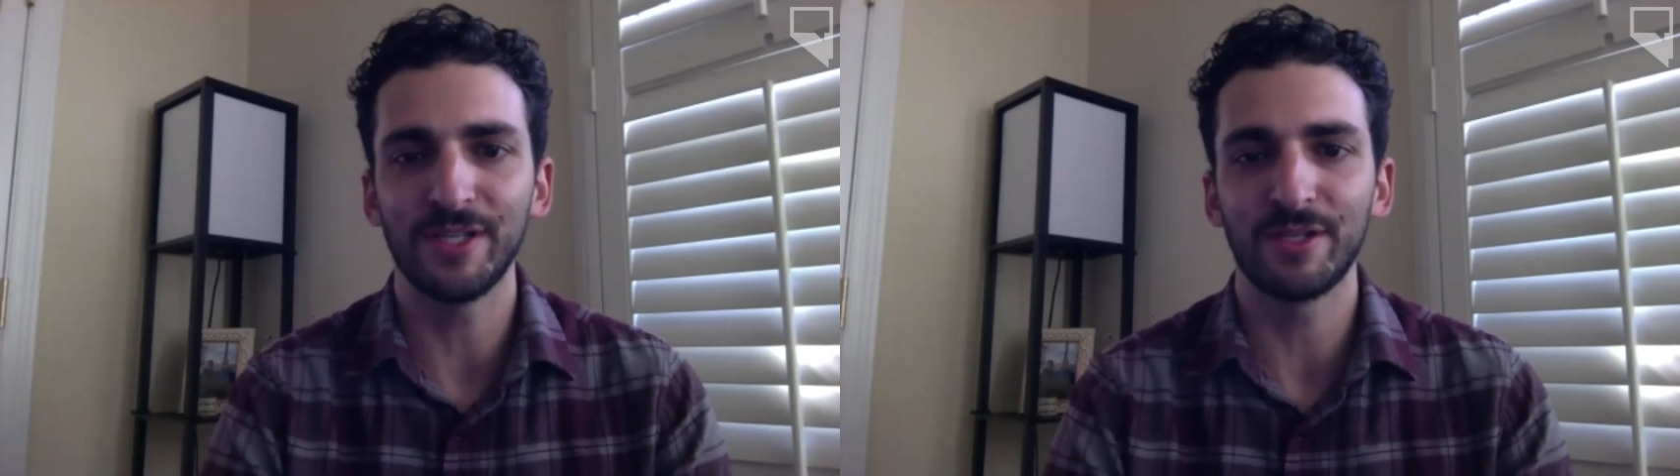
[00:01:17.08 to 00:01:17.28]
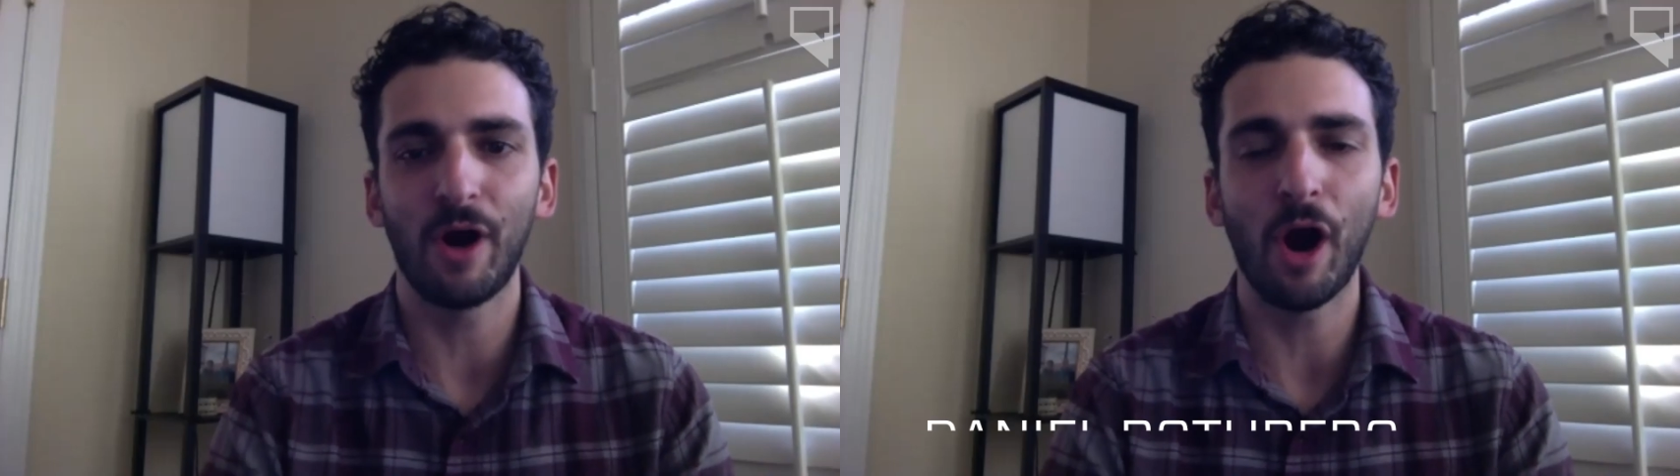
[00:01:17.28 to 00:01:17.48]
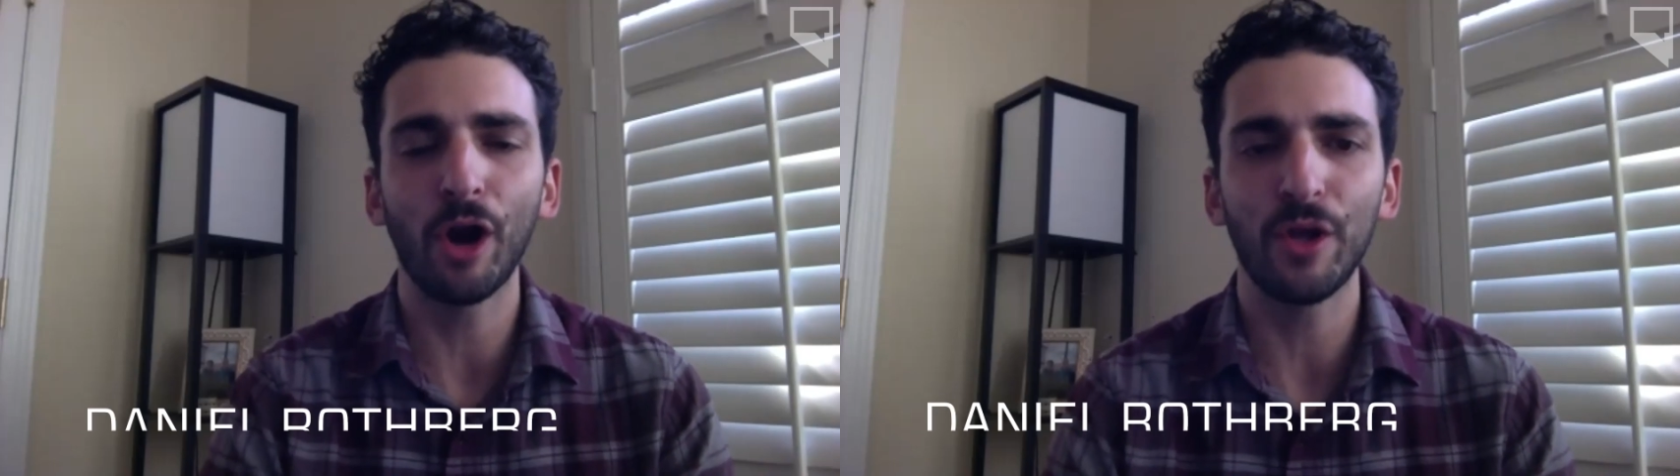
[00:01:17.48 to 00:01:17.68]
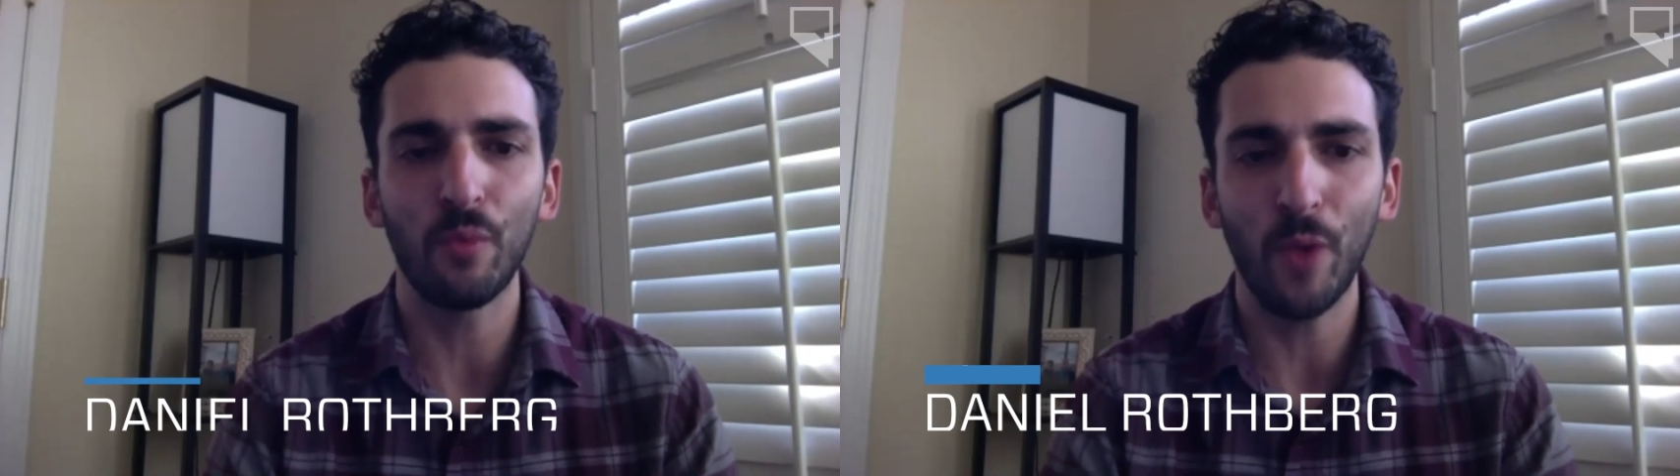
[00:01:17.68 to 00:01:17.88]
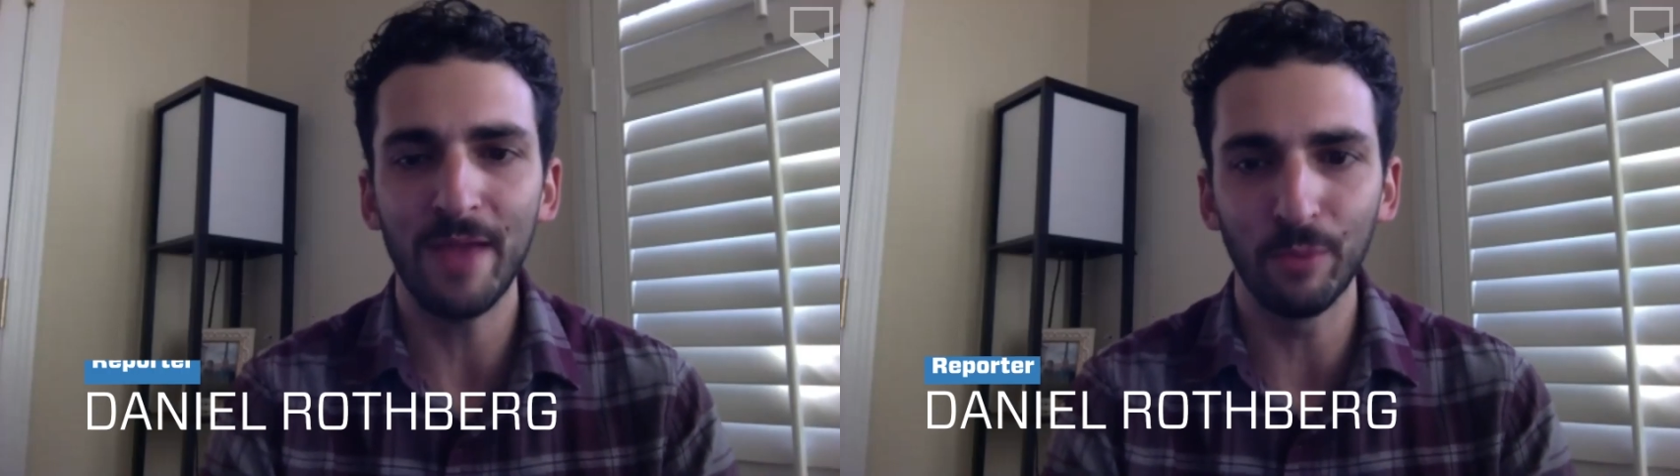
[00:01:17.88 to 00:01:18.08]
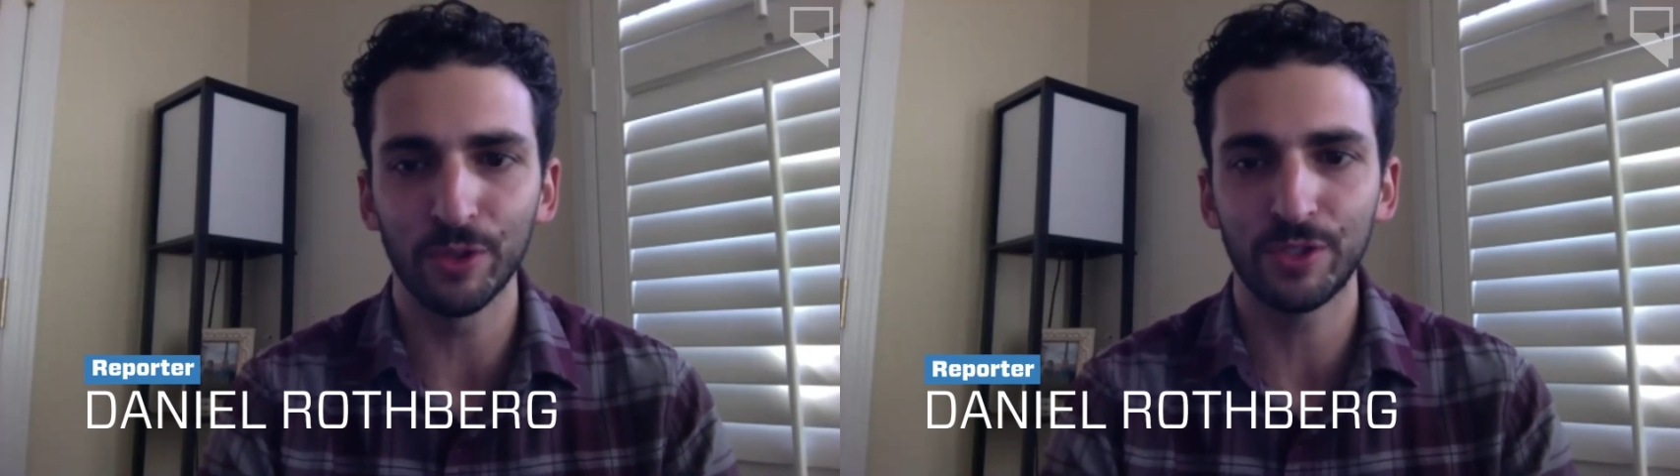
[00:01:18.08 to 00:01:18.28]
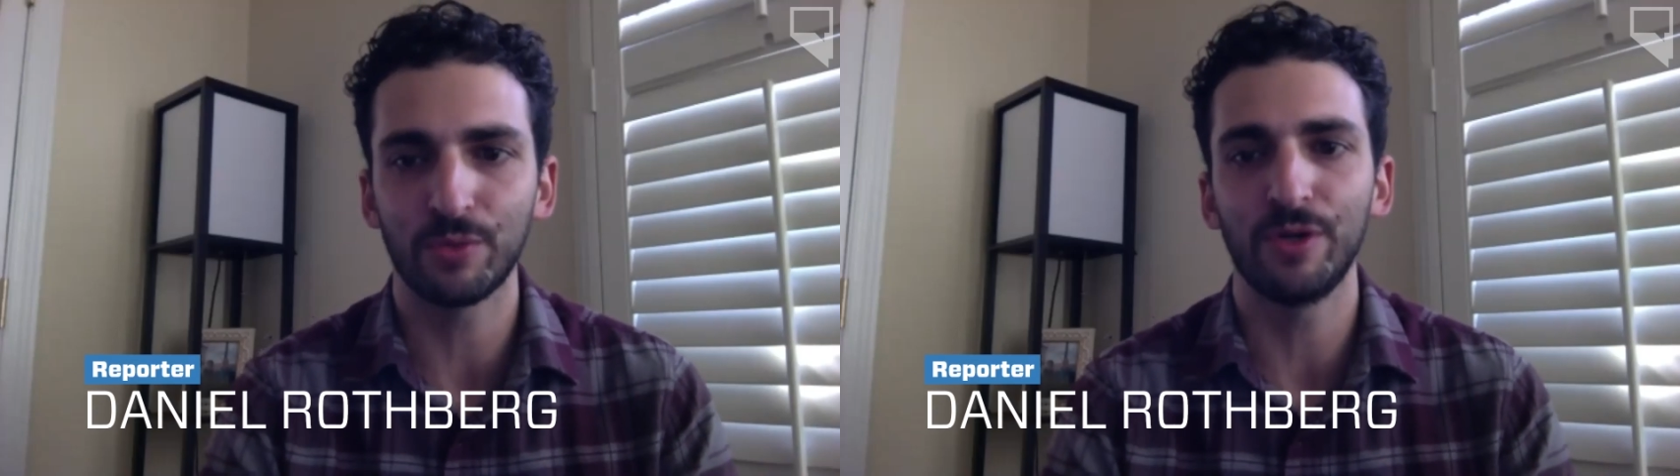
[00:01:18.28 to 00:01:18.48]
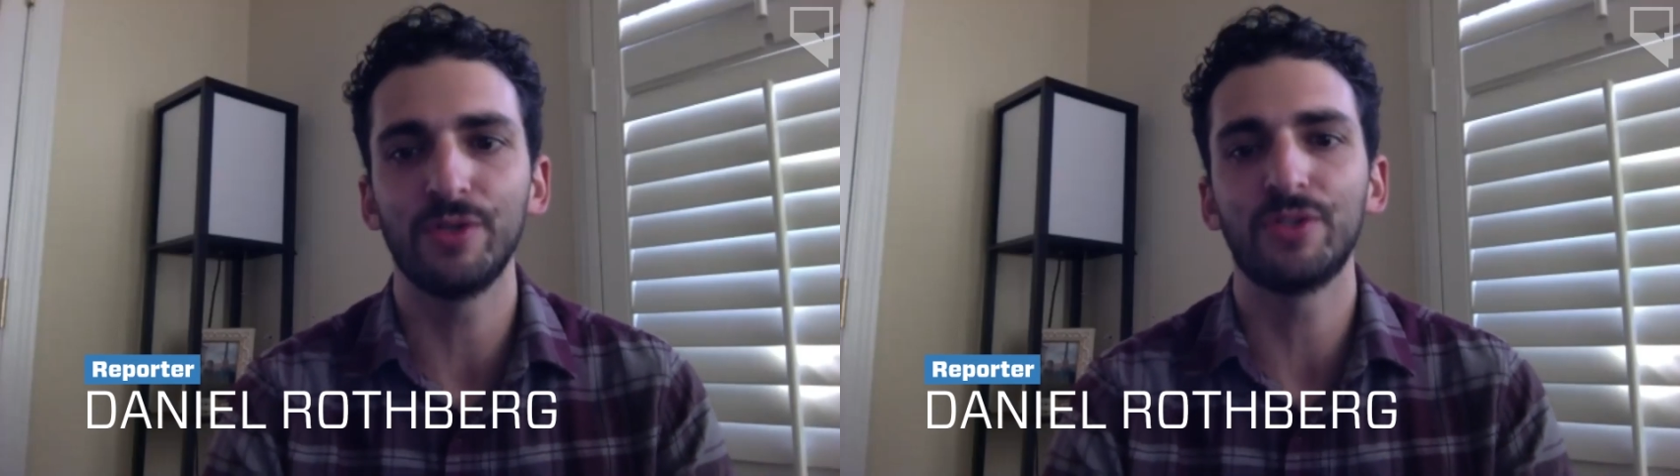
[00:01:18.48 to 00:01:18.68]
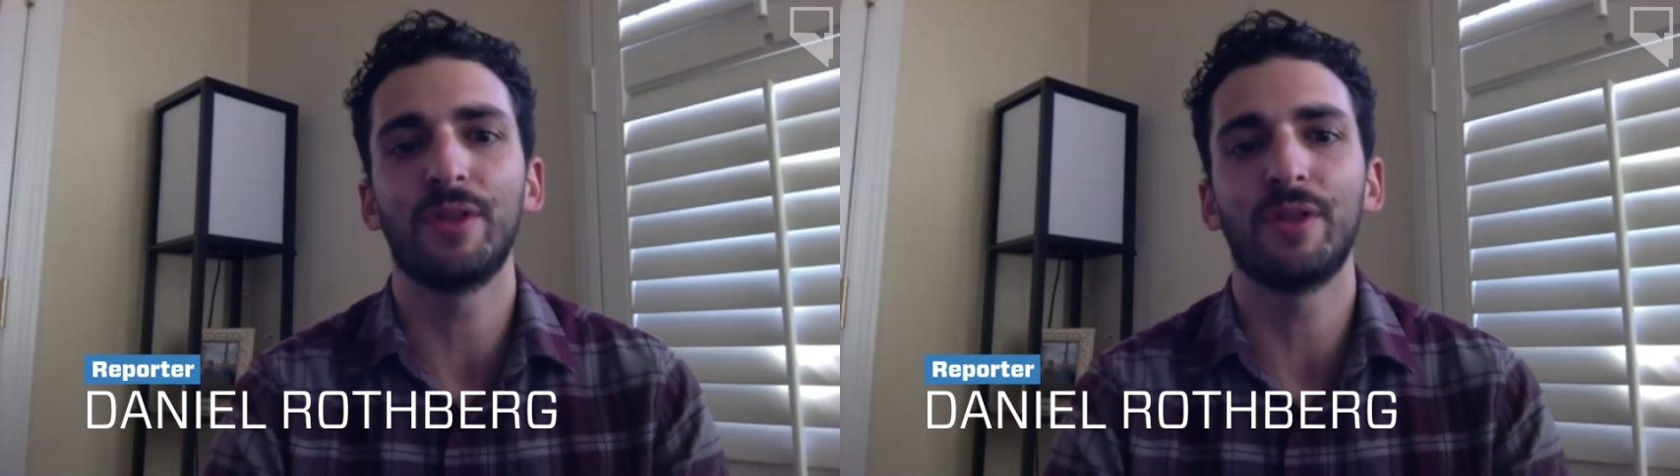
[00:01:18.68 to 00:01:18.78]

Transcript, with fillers: There are already way more stories than